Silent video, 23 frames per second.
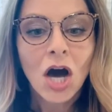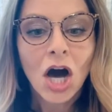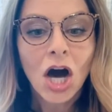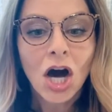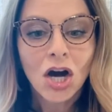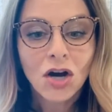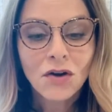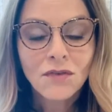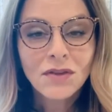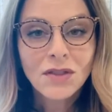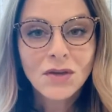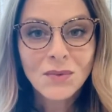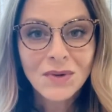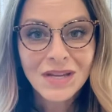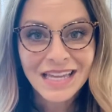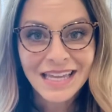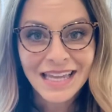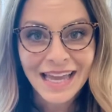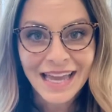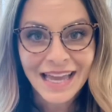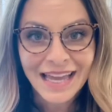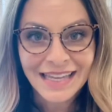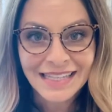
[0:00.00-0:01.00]
Over the
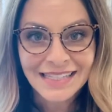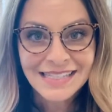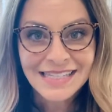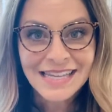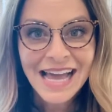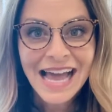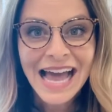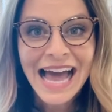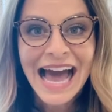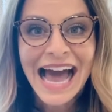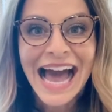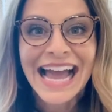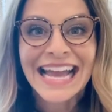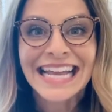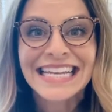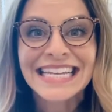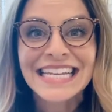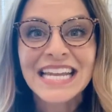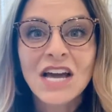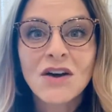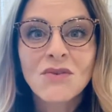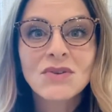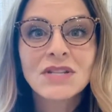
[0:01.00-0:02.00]
weekend, I
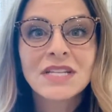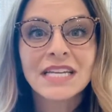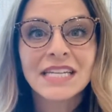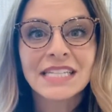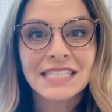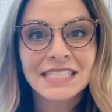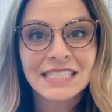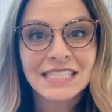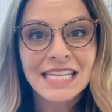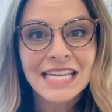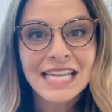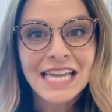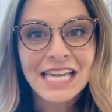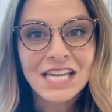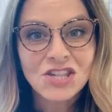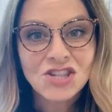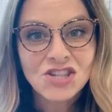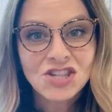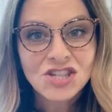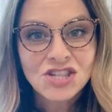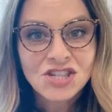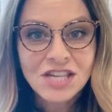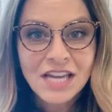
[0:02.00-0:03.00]
noticed a
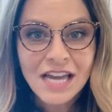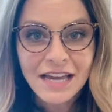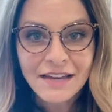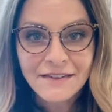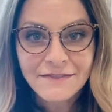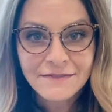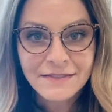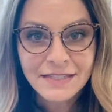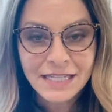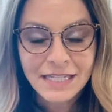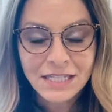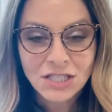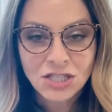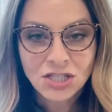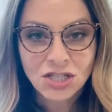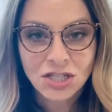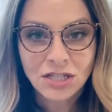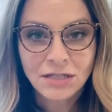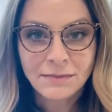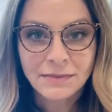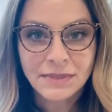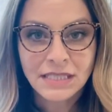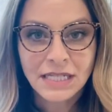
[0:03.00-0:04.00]
shift in
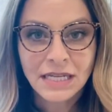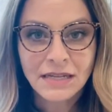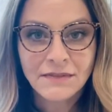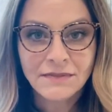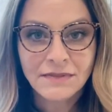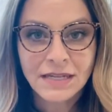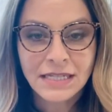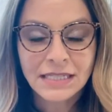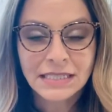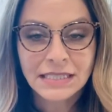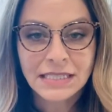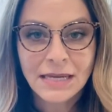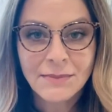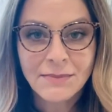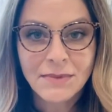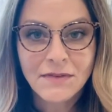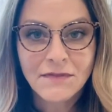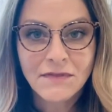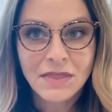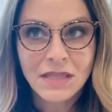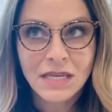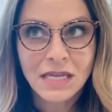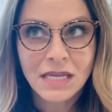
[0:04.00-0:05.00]
terms of some
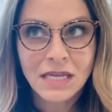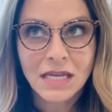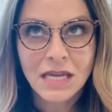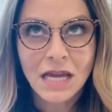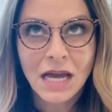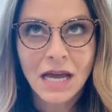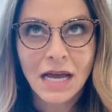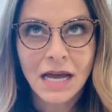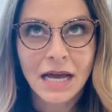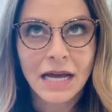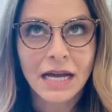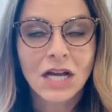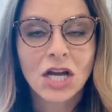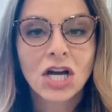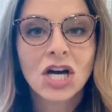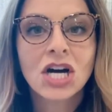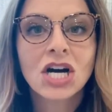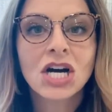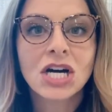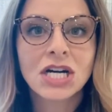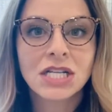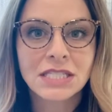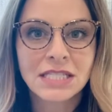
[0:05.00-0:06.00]
of the
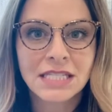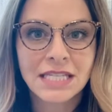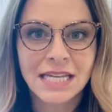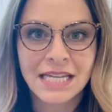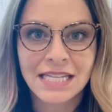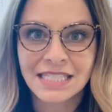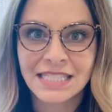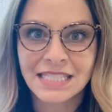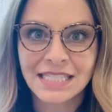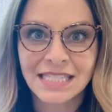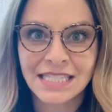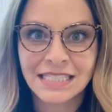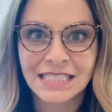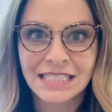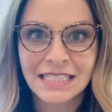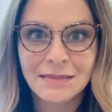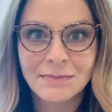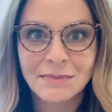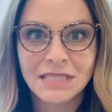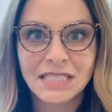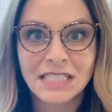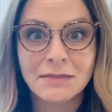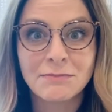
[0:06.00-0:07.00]
content that
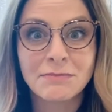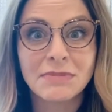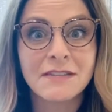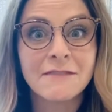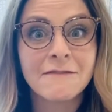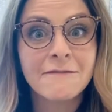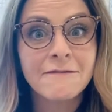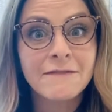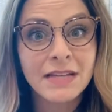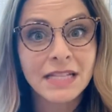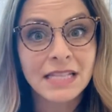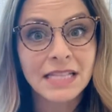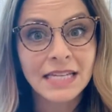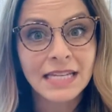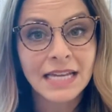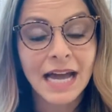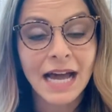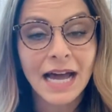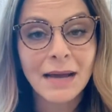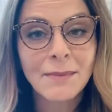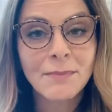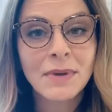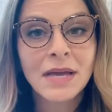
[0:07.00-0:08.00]
seems to be filling
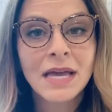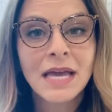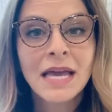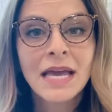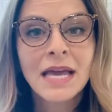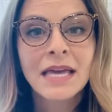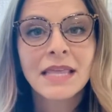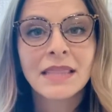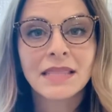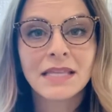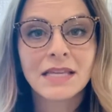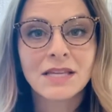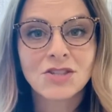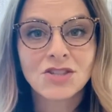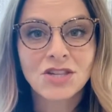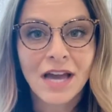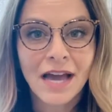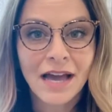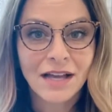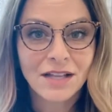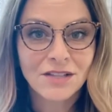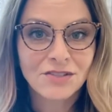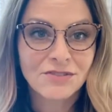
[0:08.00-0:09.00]
up the
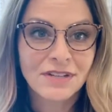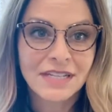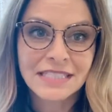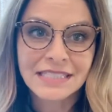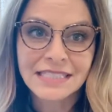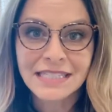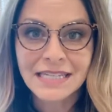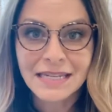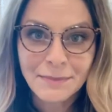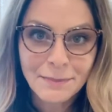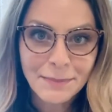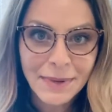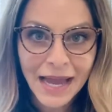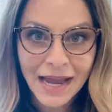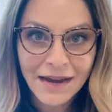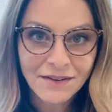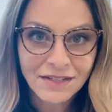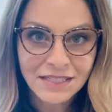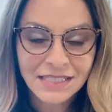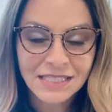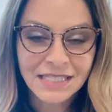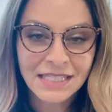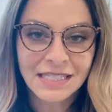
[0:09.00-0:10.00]
child raising,
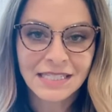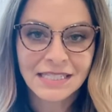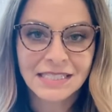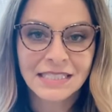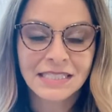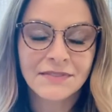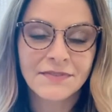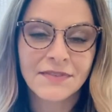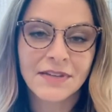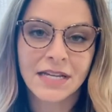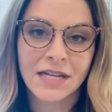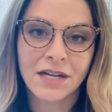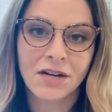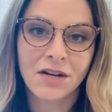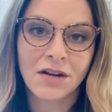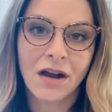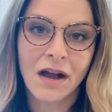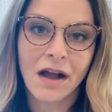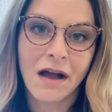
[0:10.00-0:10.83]
parenting sphere